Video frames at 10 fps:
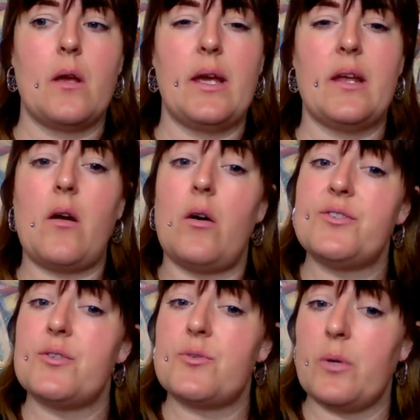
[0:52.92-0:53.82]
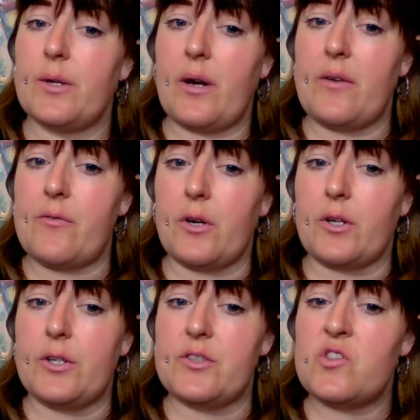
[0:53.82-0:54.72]
It also is really great for a
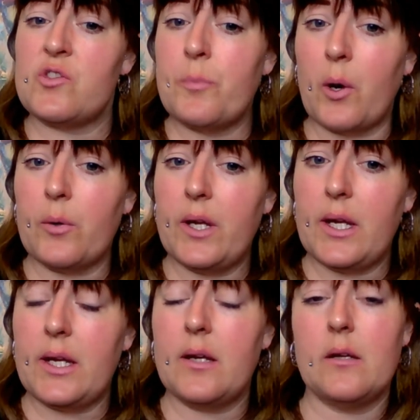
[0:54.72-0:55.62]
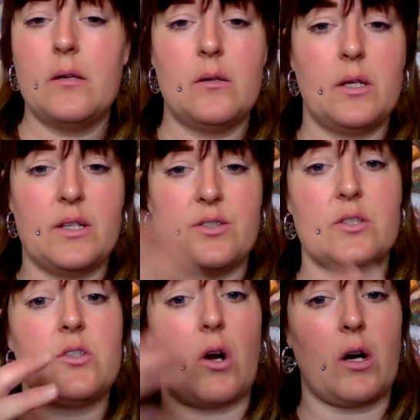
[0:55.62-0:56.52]
good smoky because
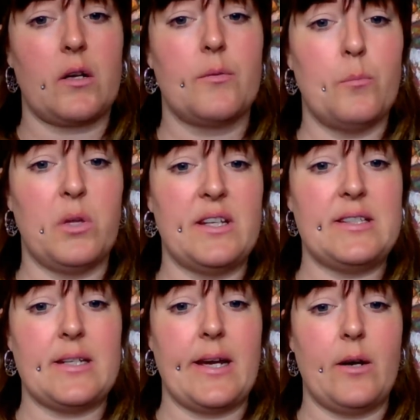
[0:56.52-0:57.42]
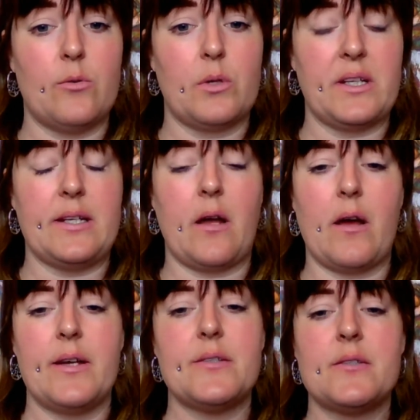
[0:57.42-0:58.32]
it's dark blended out really
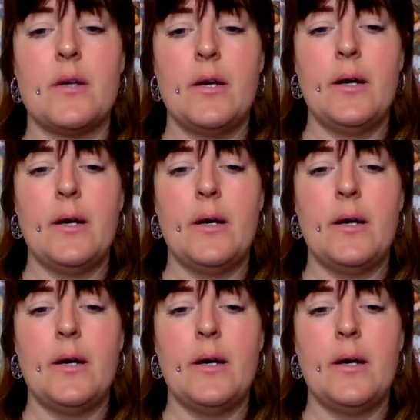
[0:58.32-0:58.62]
nice.